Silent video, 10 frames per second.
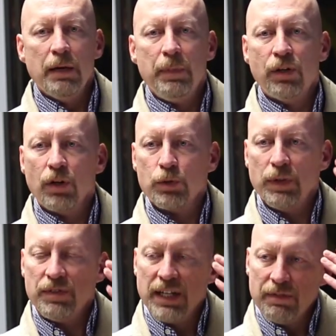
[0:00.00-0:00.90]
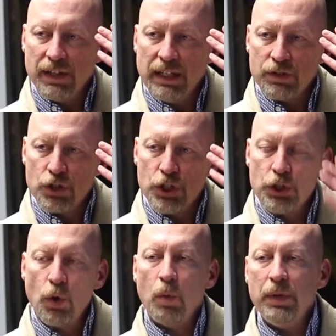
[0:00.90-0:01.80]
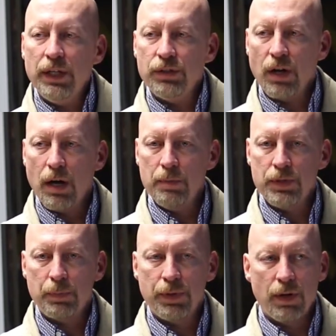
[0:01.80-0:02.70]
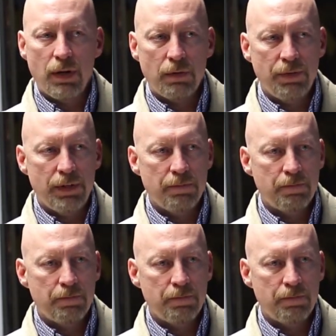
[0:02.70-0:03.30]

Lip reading: because we've given in so many times to pornography.